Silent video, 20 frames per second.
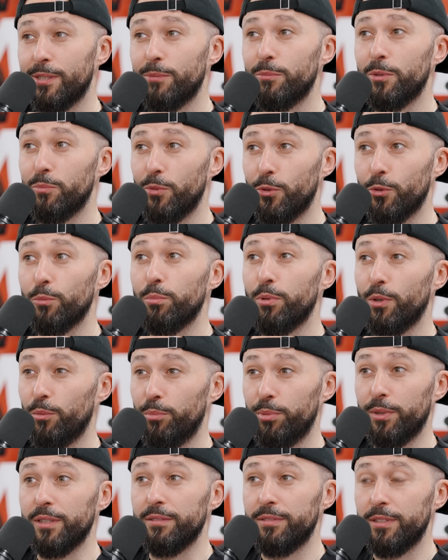someone more
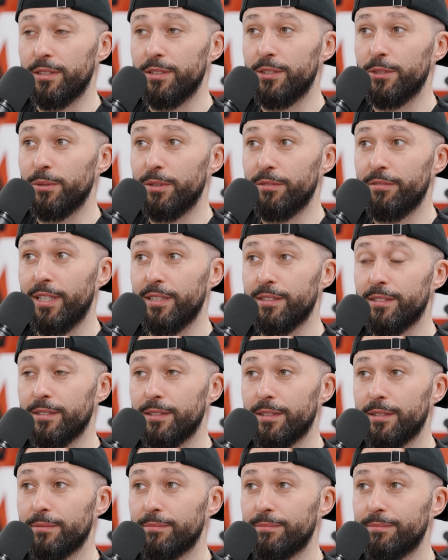appropriate for you to do an event on
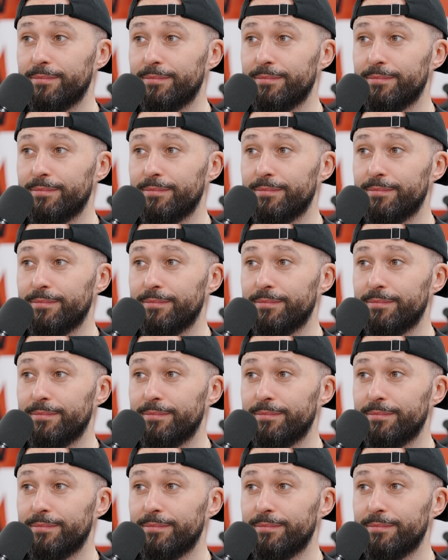that.